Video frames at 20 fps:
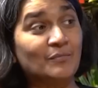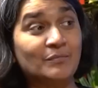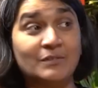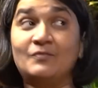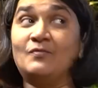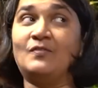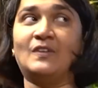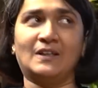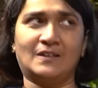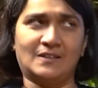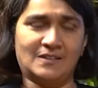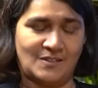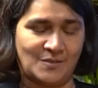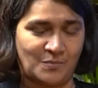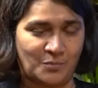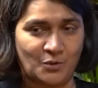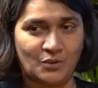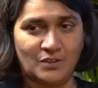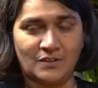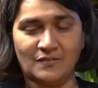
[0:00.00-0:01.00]
very
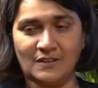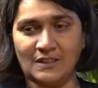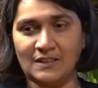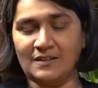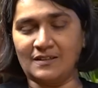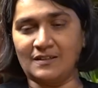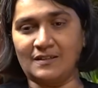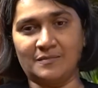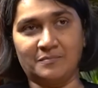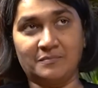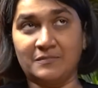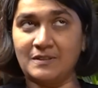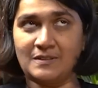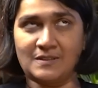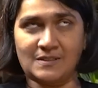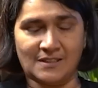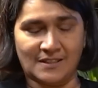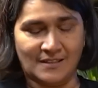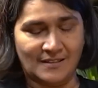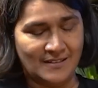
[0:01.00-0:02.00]
supportive. I
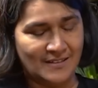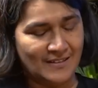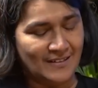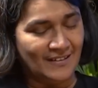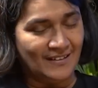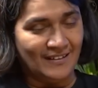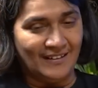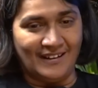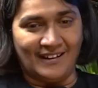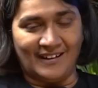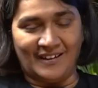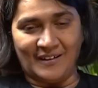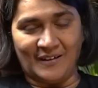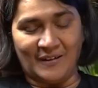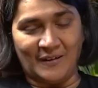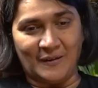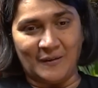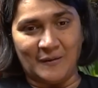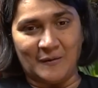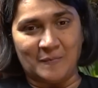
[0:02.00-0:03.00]
must say.
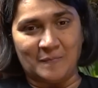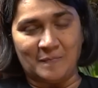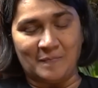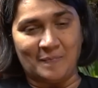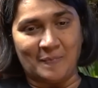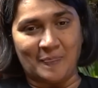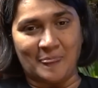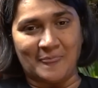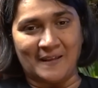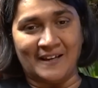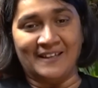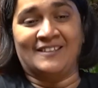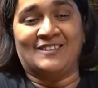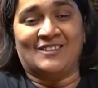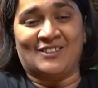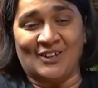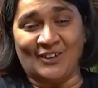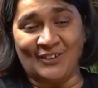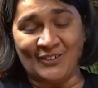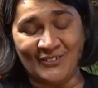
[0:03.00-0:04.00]

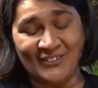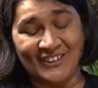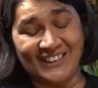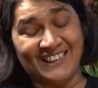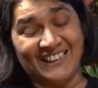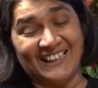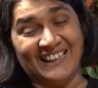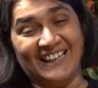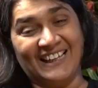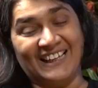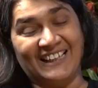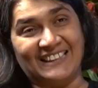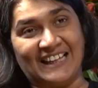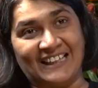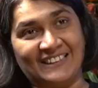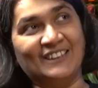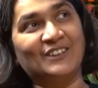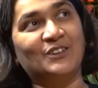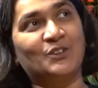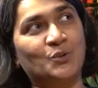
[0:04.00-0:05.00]
So
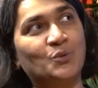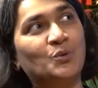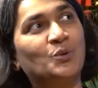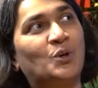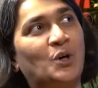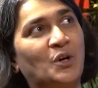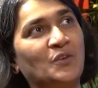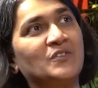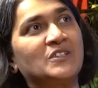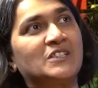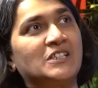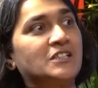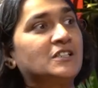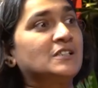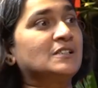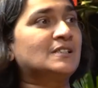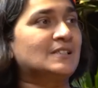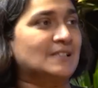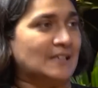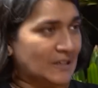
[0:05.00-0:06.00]
I think two
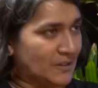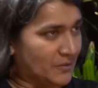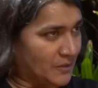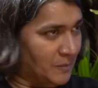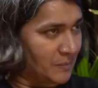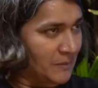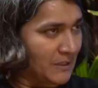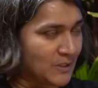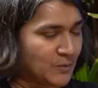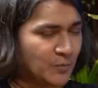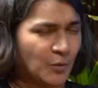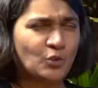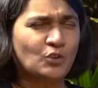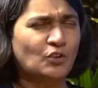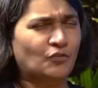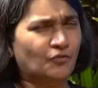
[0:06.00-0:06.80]
conversations stayed with me. I spoke to a